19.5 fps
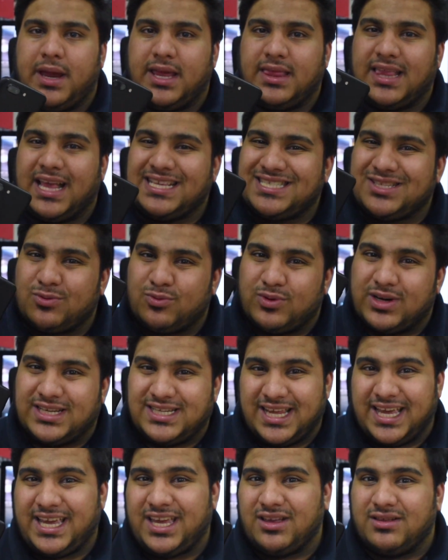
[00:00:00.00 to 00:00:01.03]
and that's
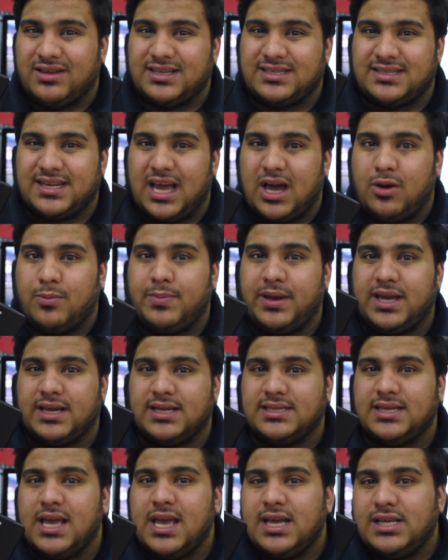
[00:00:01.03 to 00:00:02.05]
ridiculous now,
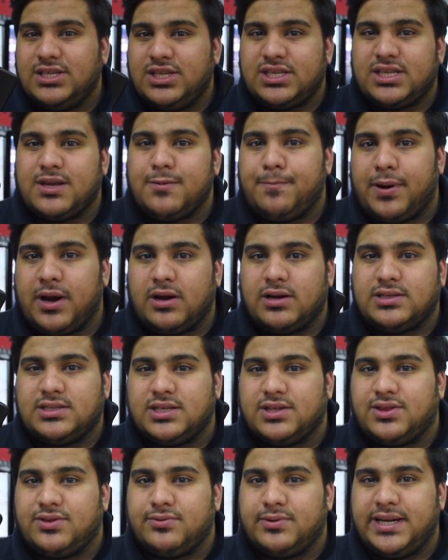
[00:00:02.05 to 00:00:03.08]
because just compare it
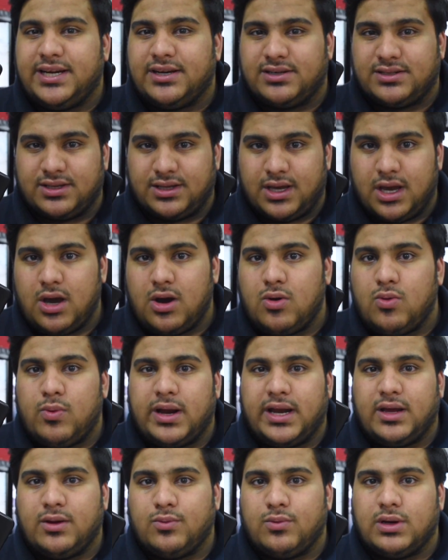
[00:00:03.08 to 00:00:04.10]
to 3 years ago
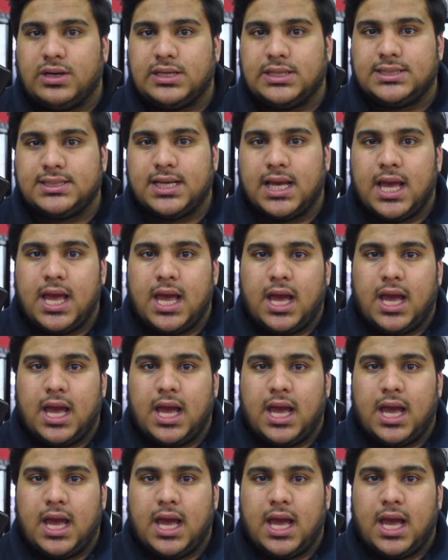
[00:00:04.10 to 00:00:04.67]
when it was